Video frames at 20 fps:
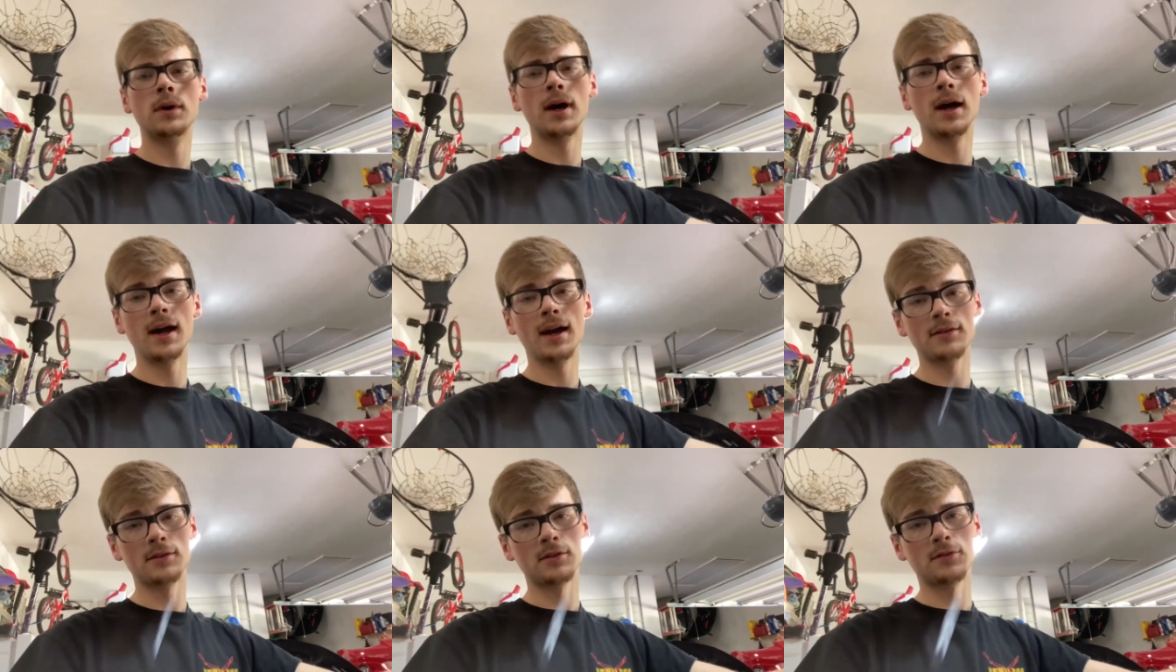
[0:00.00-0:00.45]
I
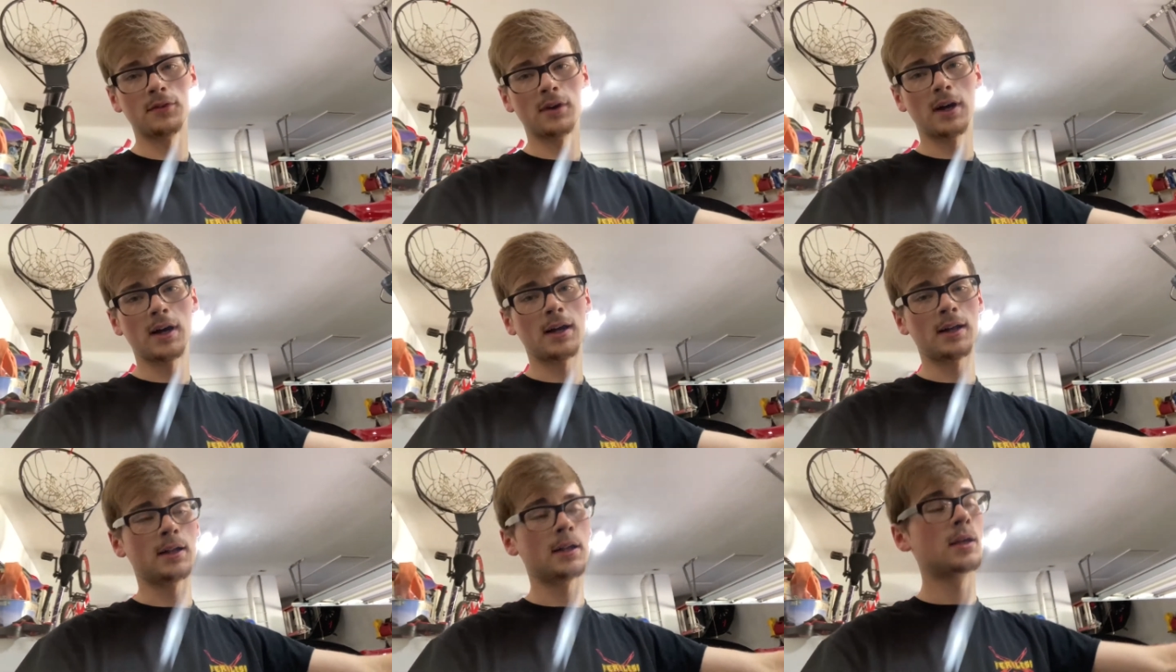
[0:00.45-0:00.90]
have to
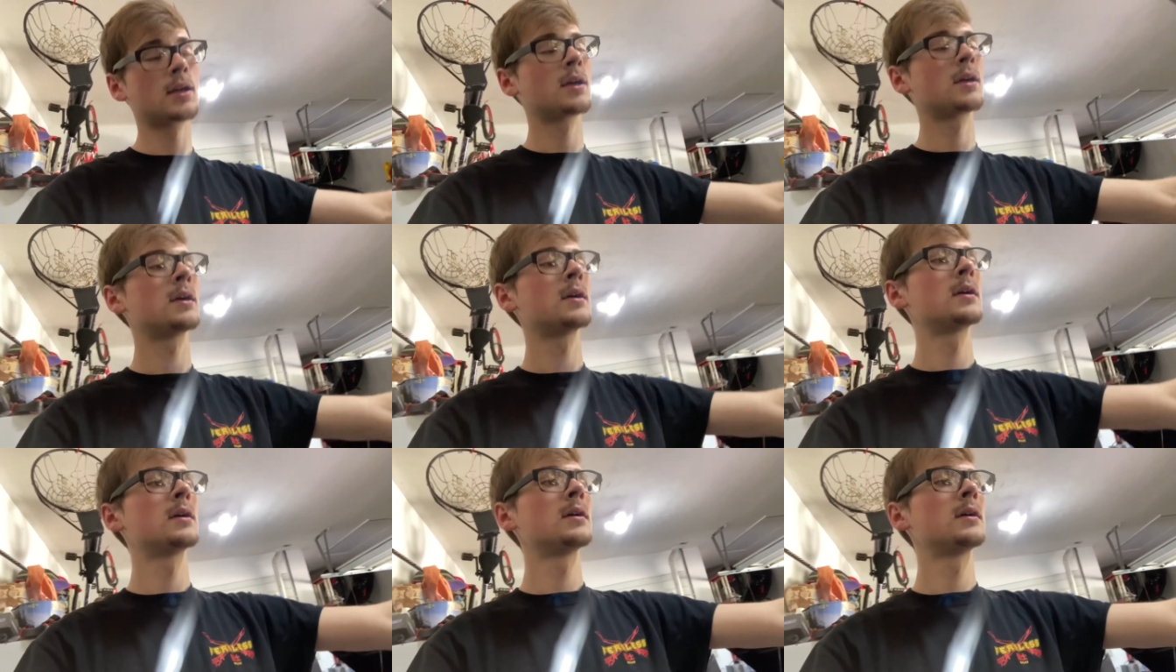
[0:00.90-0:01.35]
find
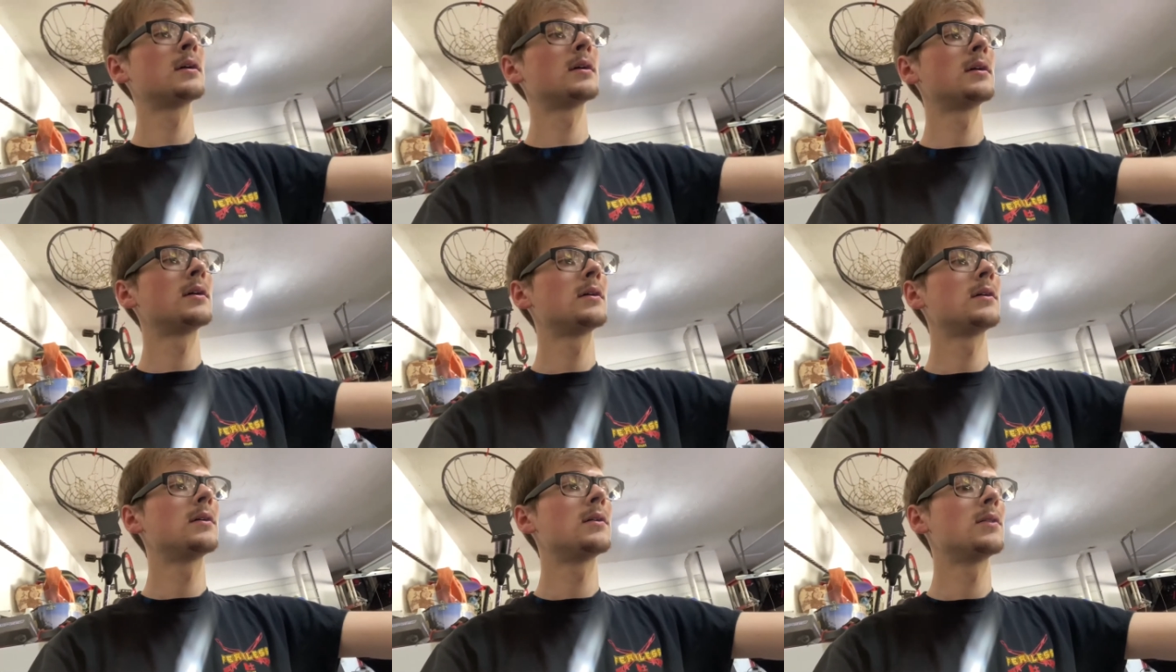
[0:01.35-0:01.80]

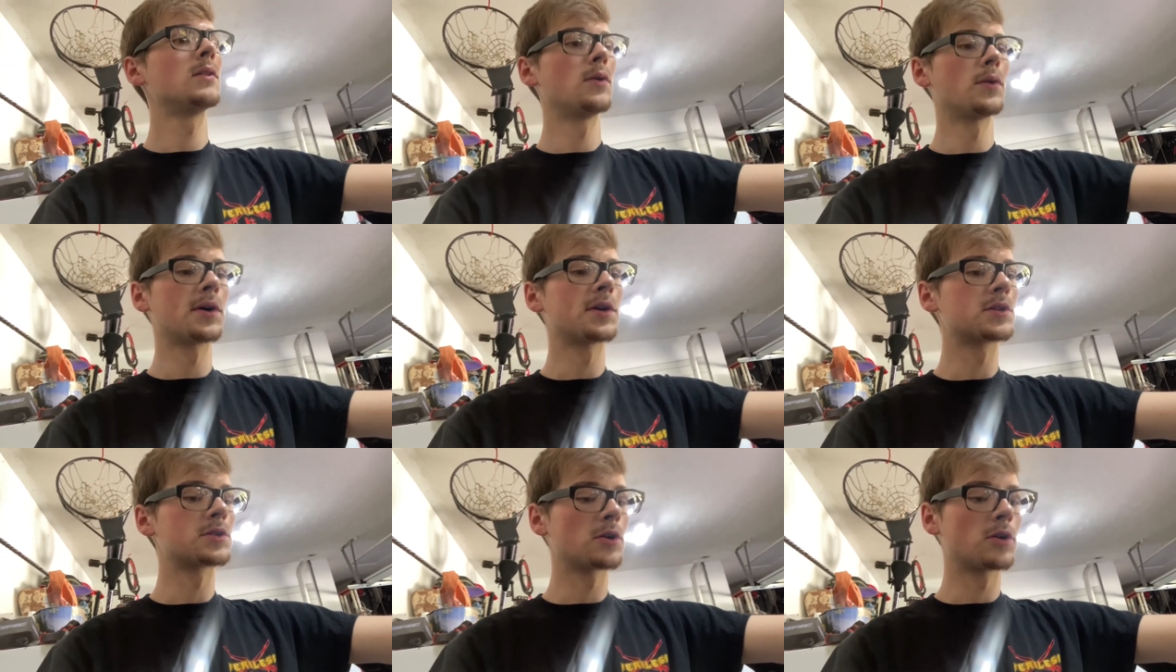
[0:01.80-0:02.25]
lower
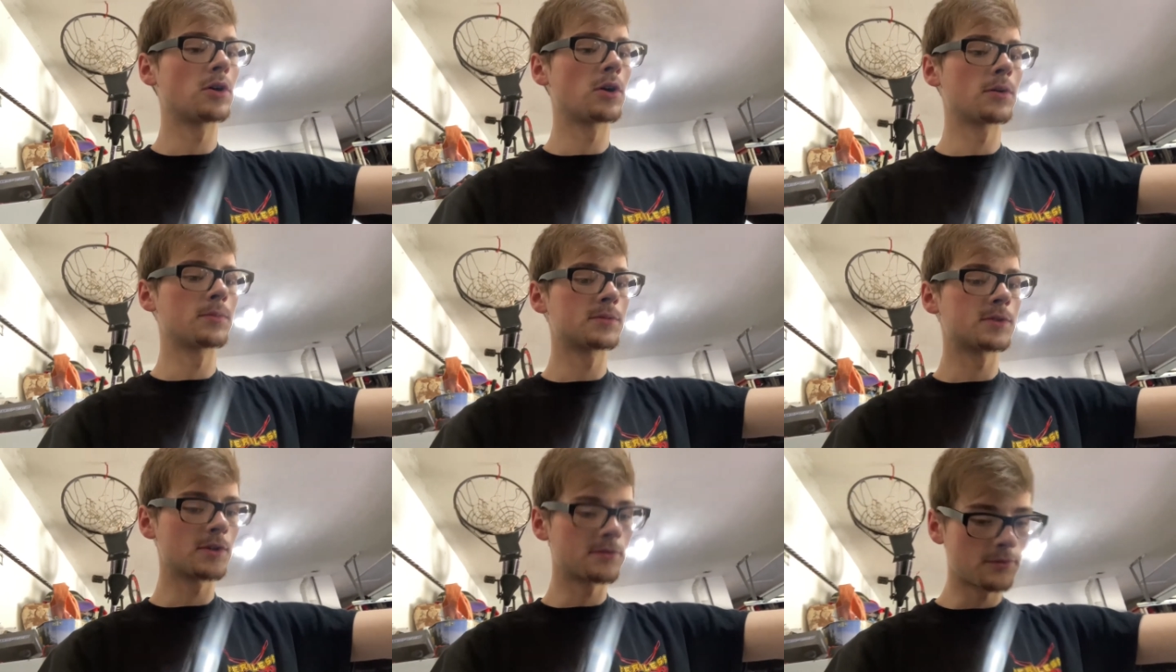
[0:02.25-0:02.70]
control
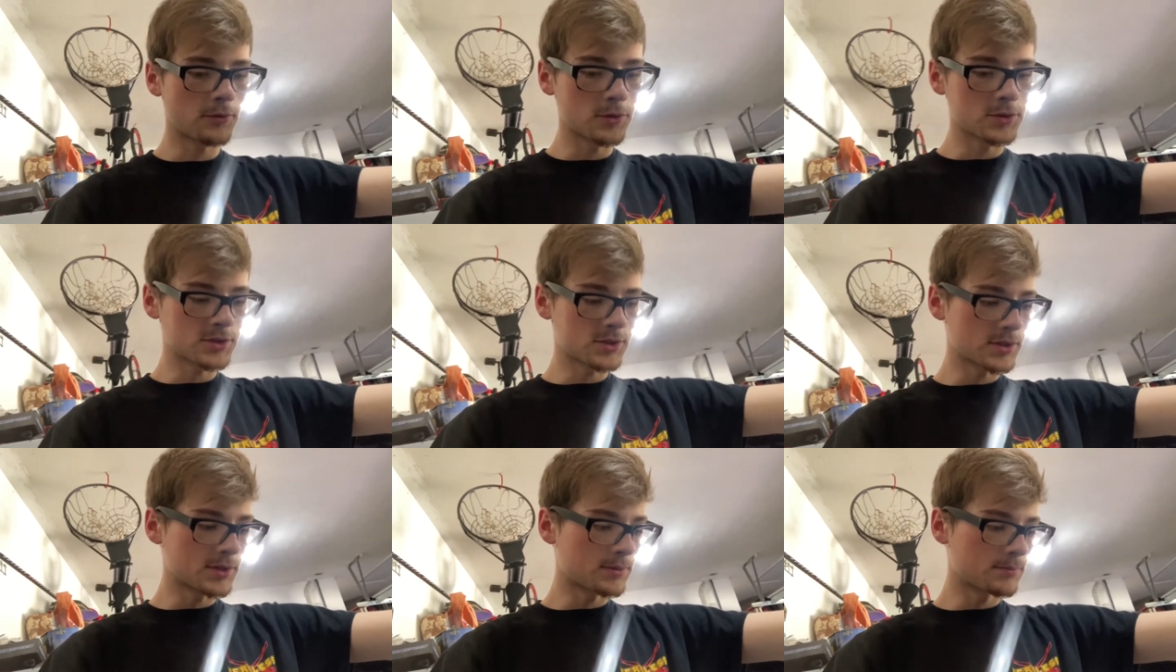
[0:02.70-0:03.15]
arms,
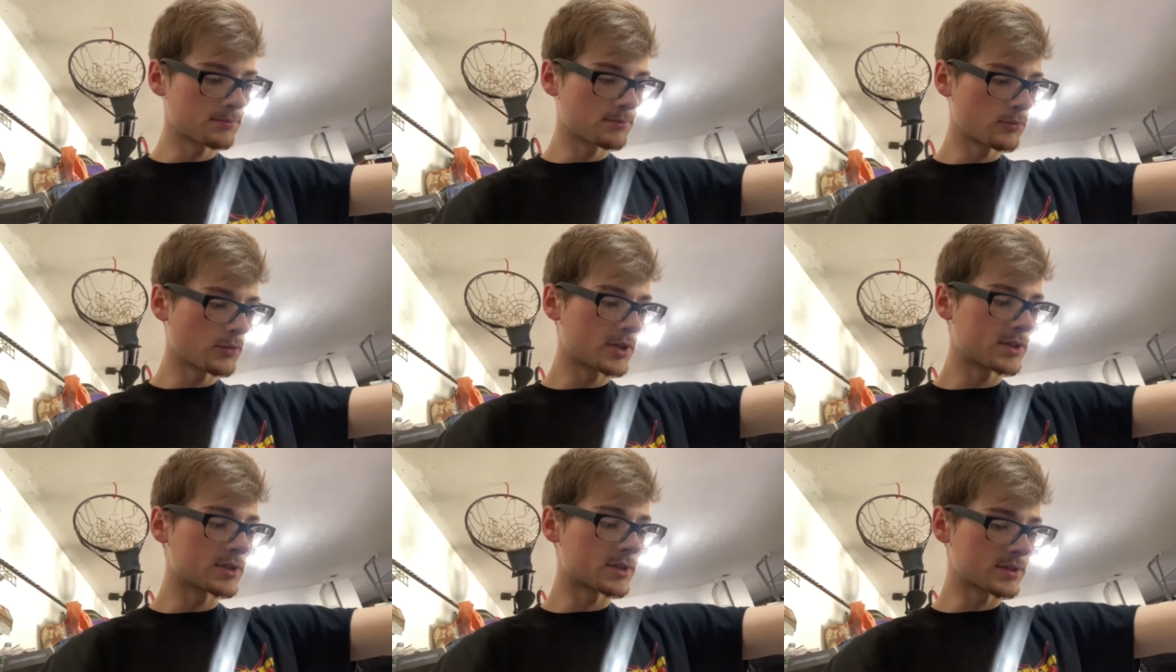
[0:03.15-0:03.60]
unfortunately,
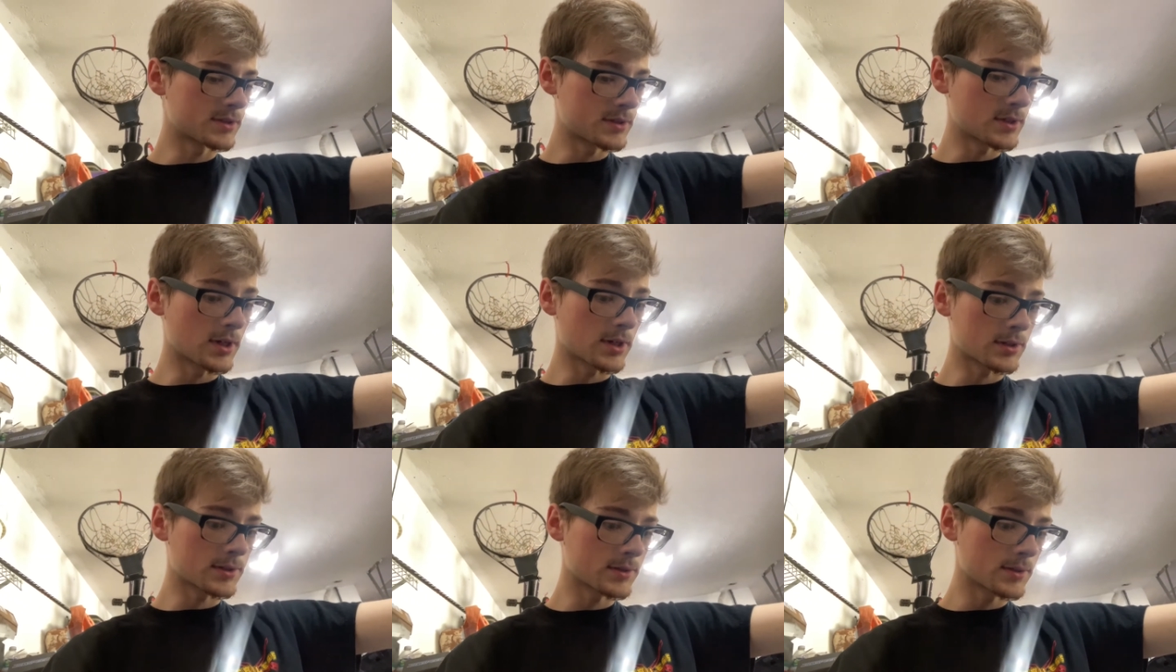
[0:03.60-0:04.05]
which
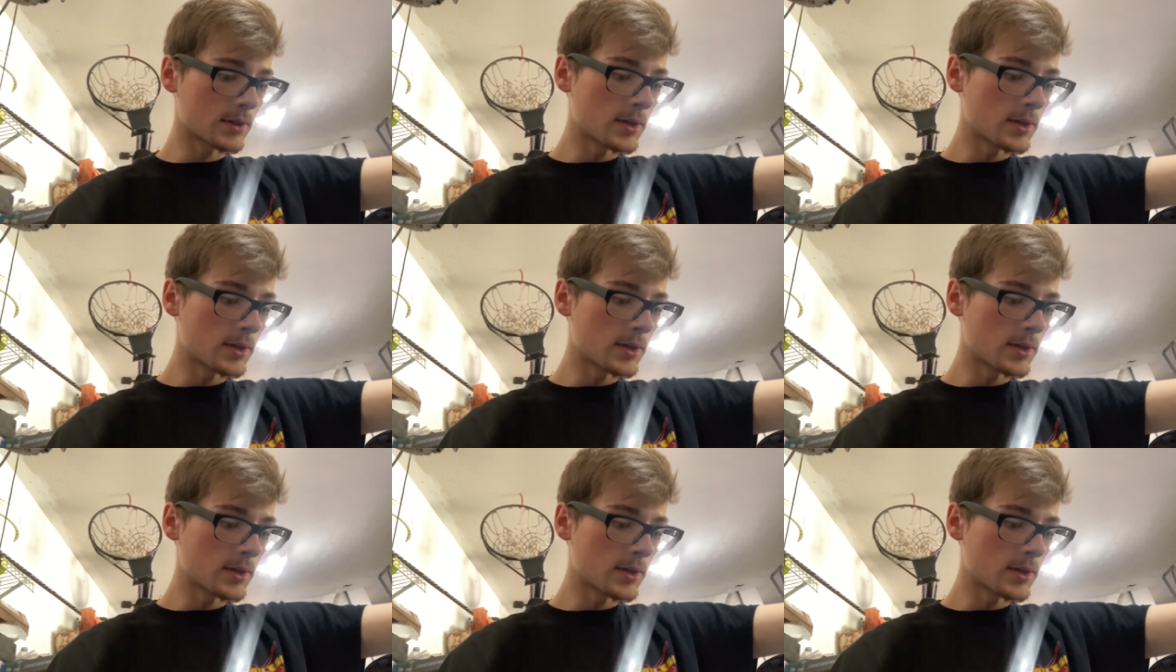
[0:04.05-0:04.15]
sucks.